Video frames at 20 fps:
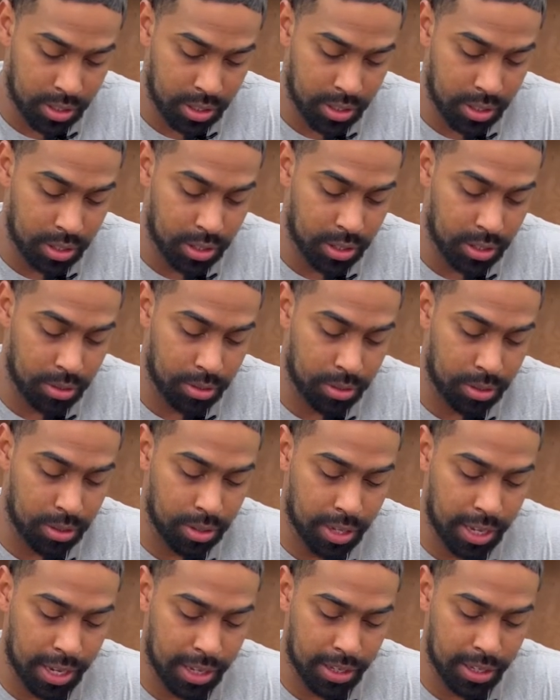you know you
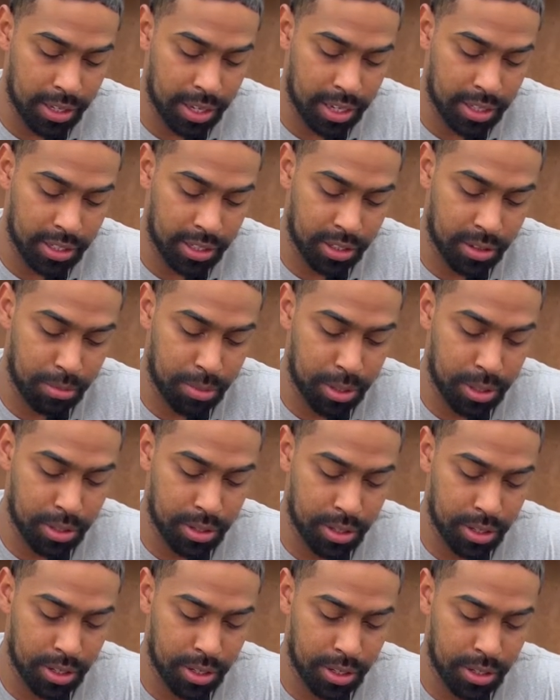got you guys seen the
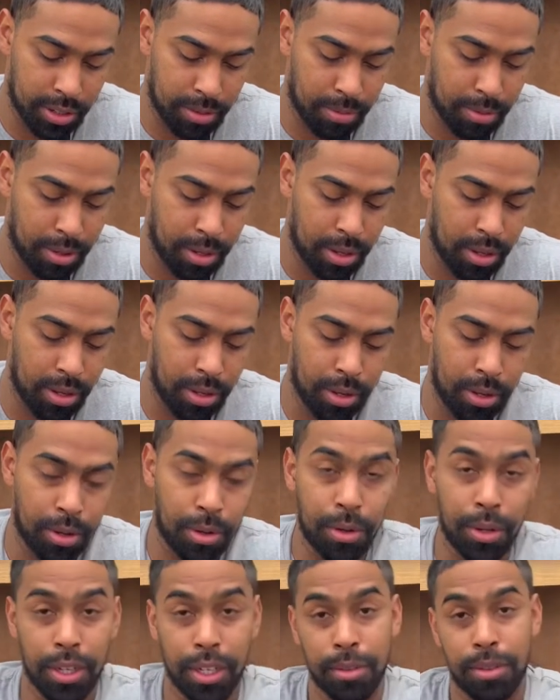picture of him
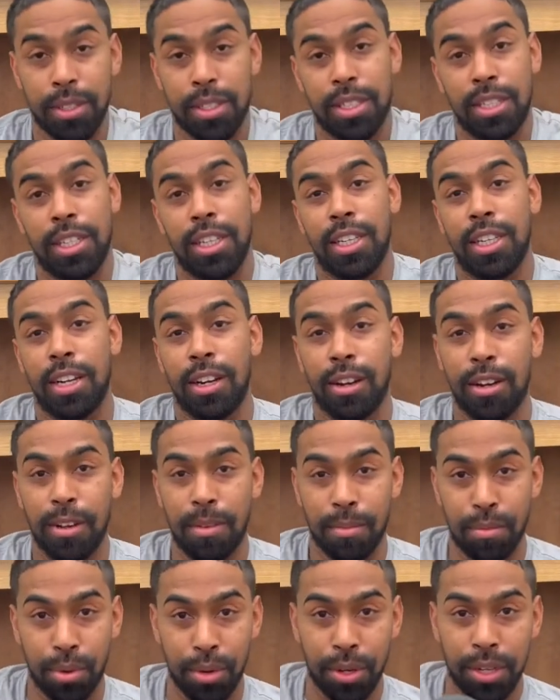holding up the sneaker
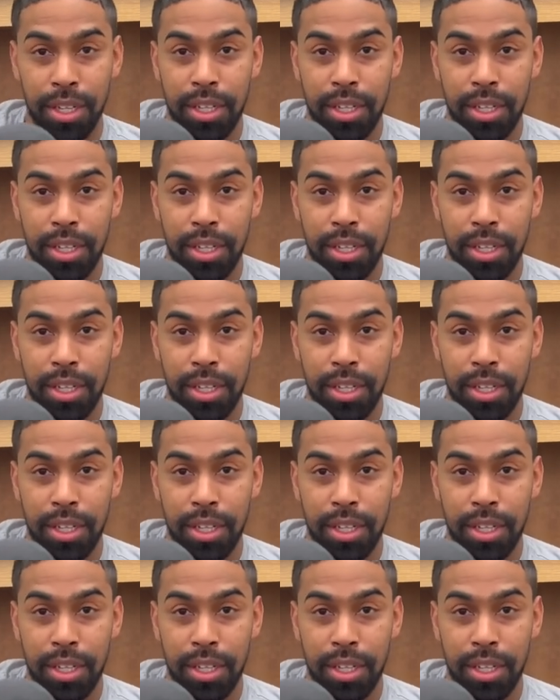and pointing